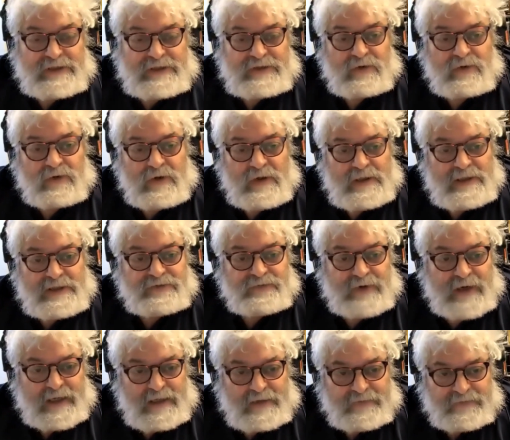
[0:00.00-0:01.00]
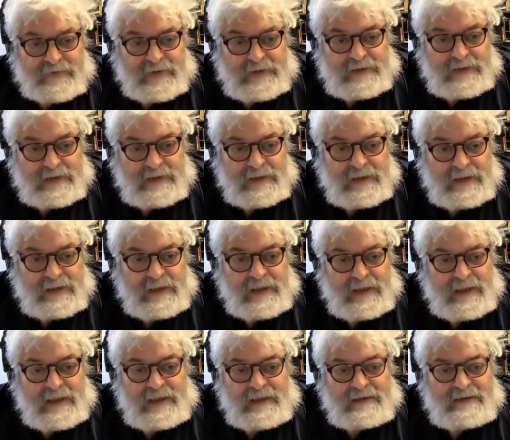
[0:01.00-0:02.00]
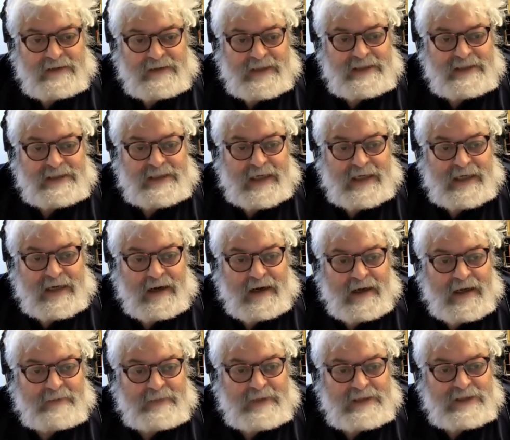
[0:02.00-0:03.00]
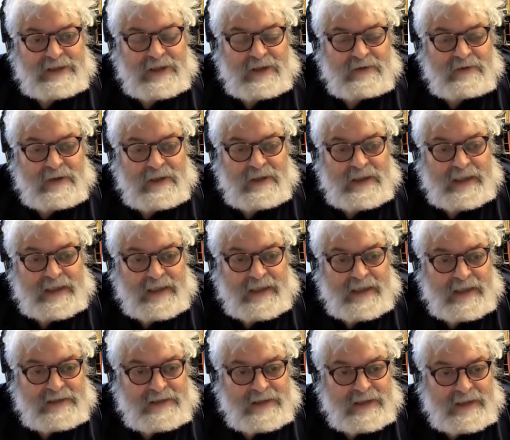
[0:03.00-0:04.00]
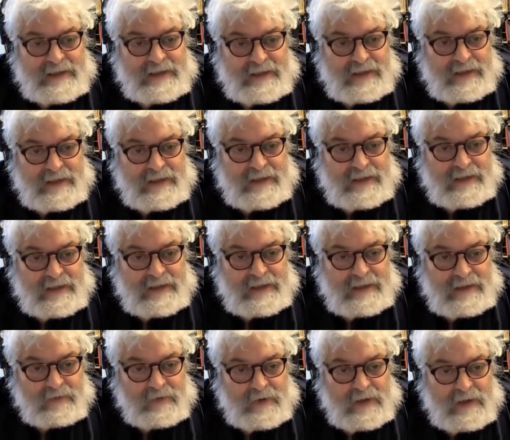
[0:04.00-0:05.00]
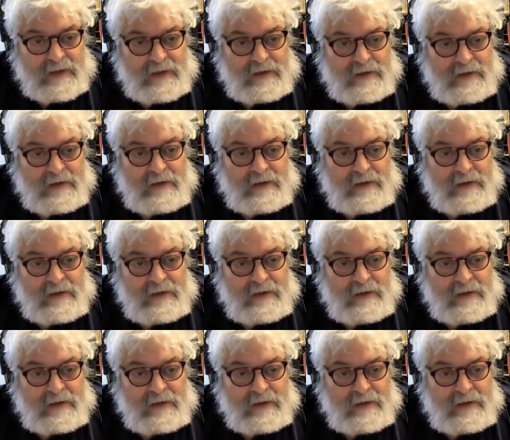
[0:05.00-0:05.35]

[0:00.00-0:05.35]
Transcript: or it's relevant. These dichotomies don't lead us anywhere.